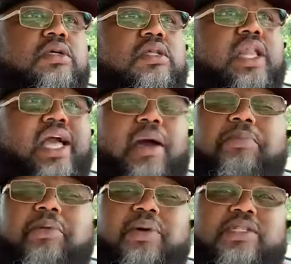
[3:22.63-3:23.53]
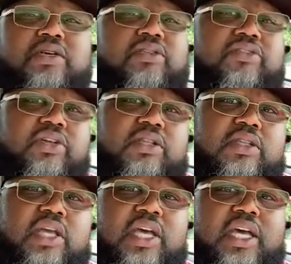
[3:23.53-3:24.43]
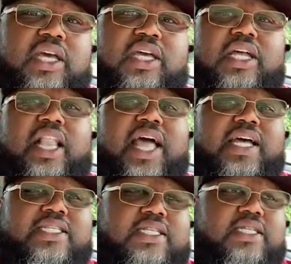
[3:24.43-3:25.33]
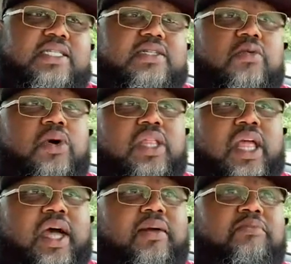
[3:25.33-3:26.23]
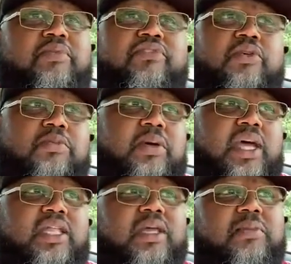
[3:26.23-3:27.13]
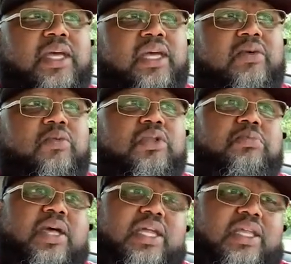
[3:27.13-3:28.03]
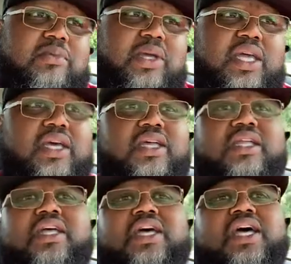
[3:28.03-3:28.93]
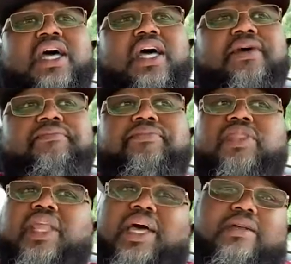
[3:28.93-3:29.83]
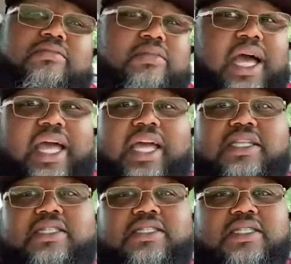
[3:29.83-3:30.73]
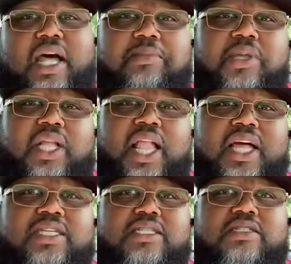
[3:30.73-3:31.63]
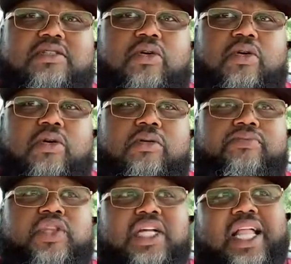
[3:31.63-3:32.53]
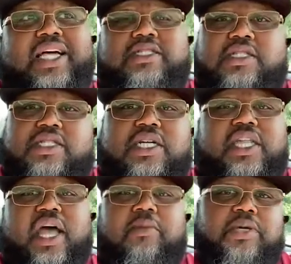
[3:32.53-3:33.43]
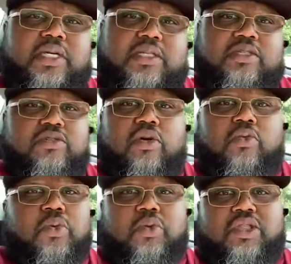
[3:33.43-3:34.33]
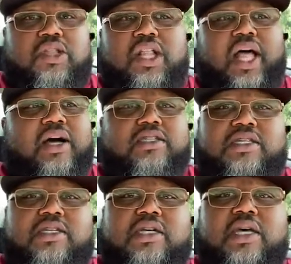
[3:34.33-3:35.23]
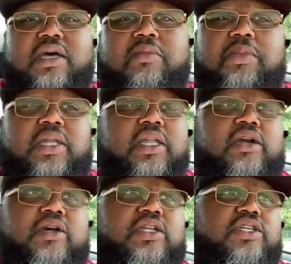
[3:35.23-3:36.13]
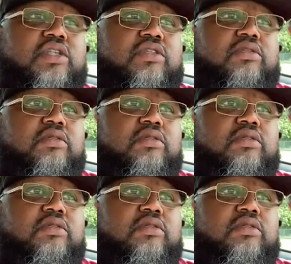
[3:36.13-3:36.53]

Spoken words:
Like I put myself in classes and whatnot before the pandemic hit. When the pandemic hit, I had to stop the classes, or the classes shut down because, we wasn't allowed to be near each other.